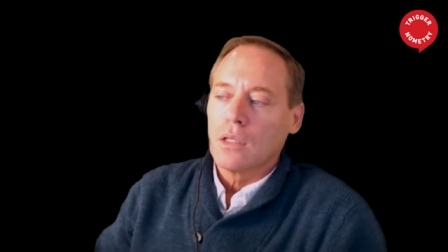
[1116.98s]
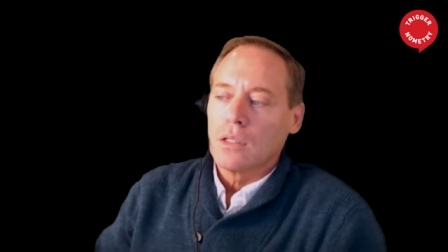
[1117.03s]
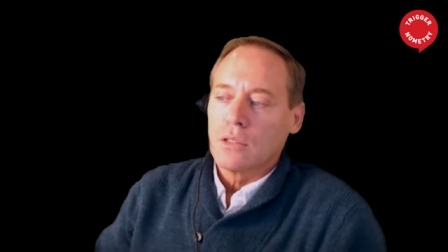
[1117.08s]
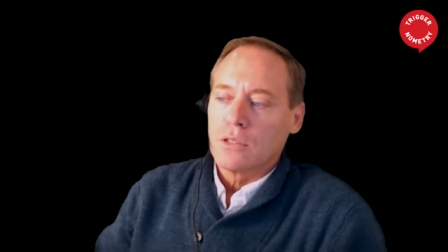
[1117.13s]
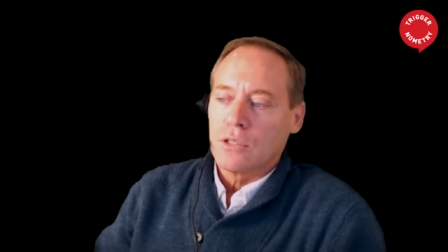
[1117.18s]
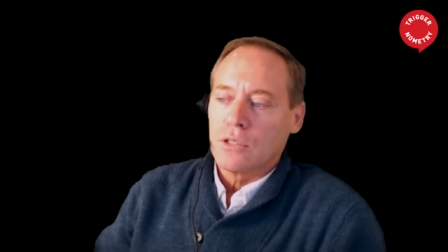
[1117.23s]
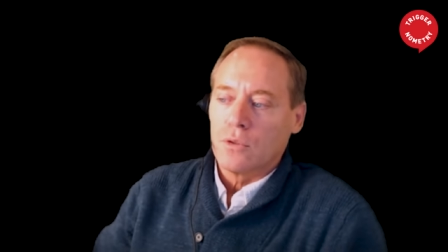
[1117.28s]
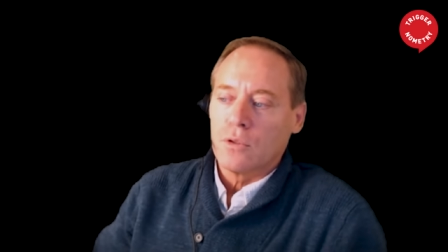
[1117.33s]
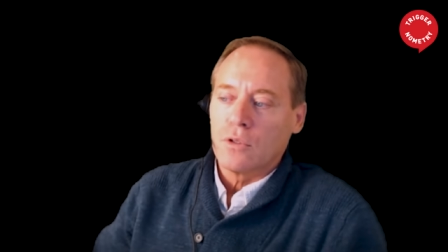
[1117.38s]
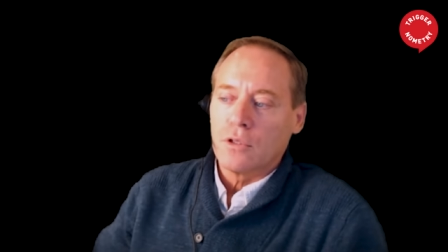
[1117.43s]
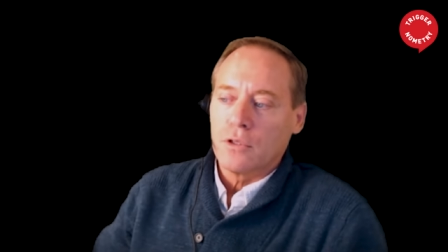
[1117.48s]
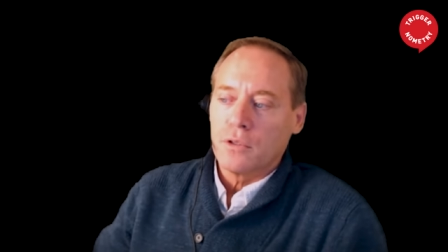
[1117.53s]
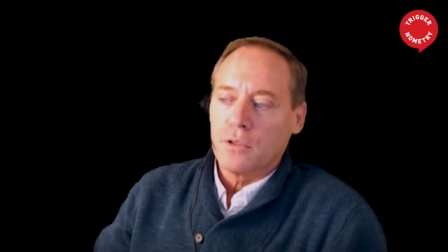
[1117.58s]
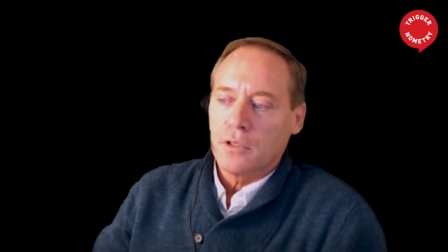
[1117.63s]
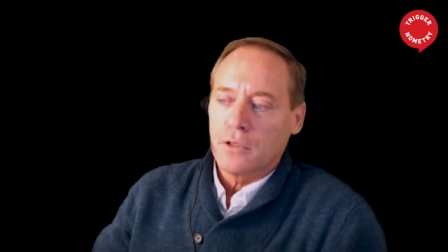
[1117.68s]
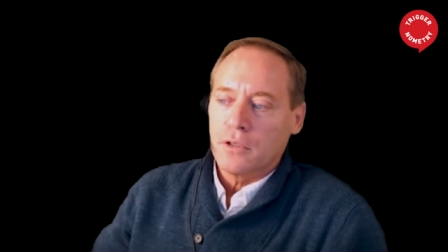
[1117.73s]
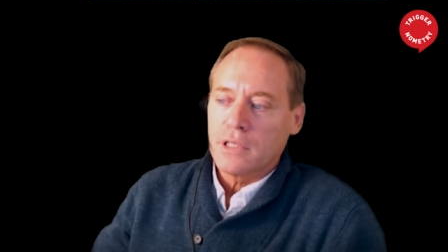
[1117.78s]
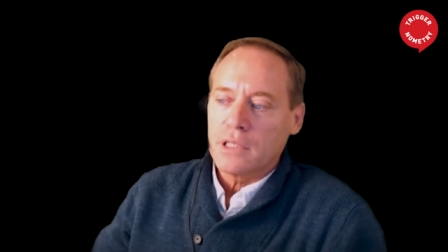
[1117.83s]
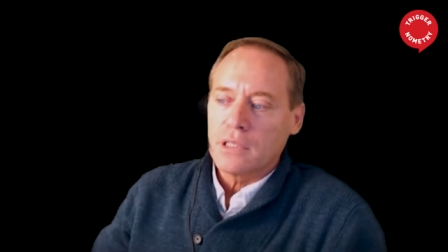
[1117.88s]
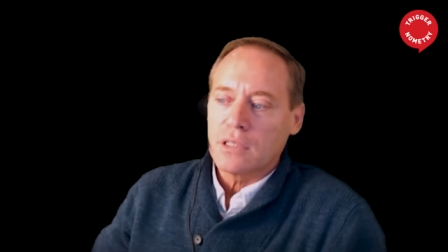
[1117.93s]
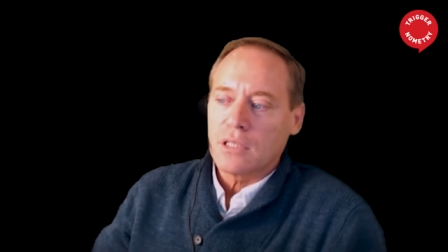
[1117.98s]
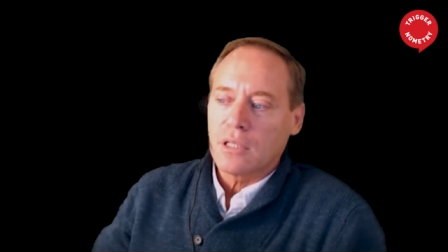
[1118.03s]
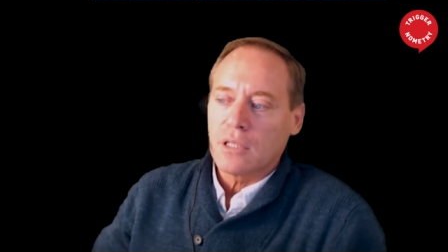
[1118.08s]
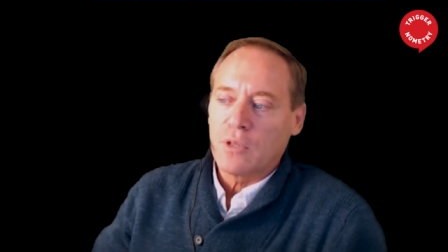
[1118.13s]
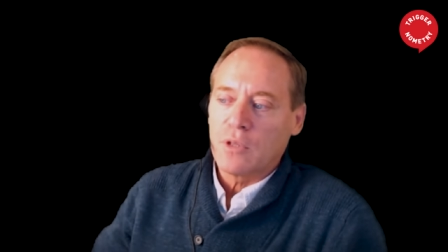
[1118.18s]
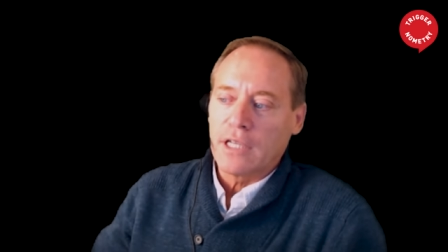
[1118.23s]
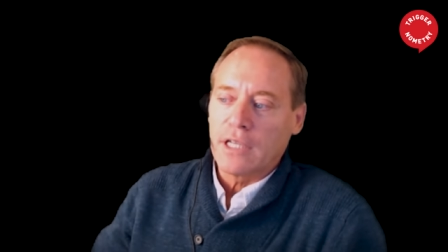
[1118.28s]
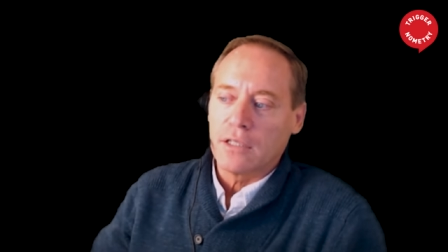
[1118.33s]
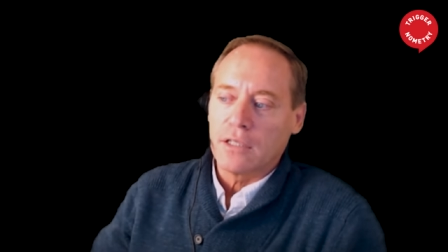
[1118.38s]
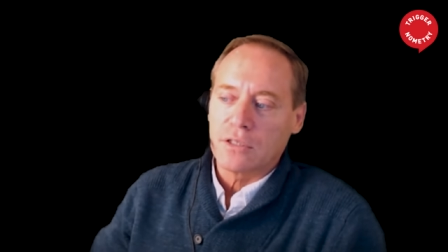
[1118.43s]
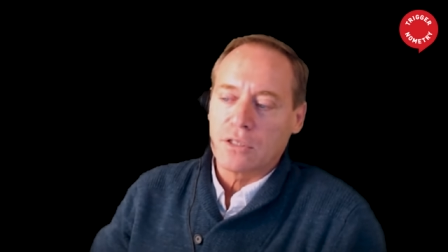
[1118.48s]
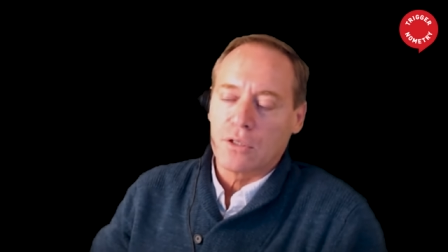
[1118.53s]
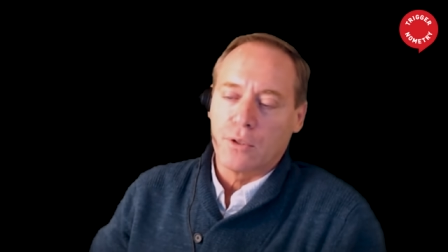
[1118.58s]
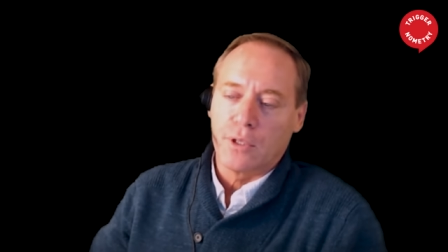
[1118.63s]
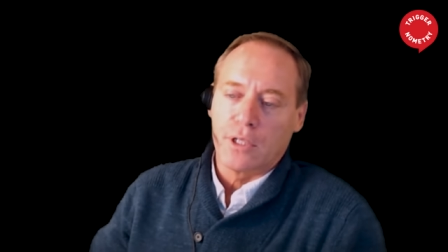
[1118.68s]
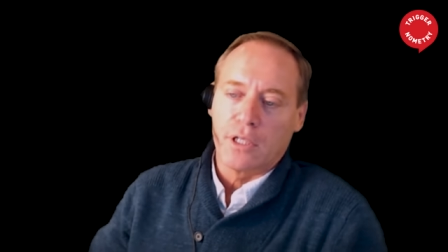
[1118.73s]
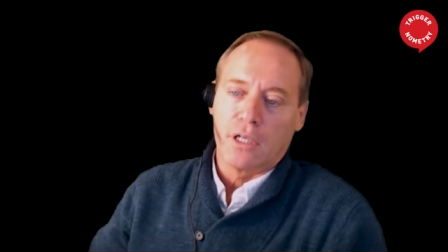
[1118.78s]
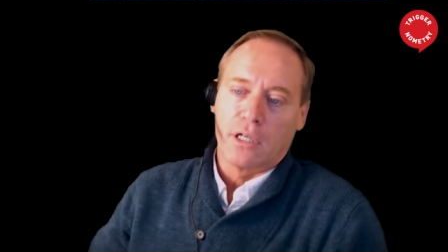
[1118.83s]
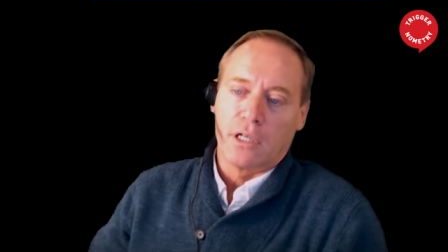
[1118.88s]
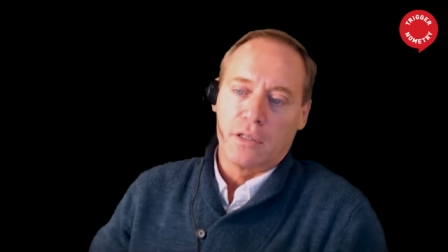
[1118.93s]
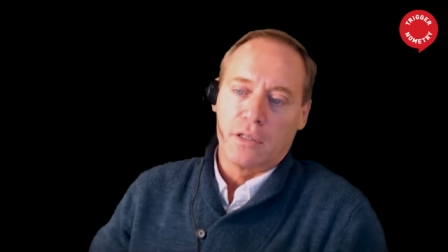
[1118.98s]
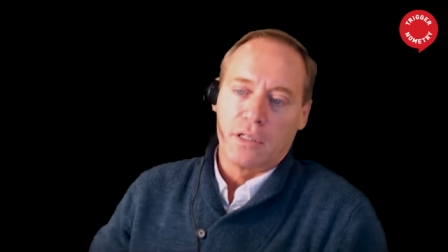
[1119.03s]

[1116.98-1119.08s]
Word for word: So there, there is something else going on,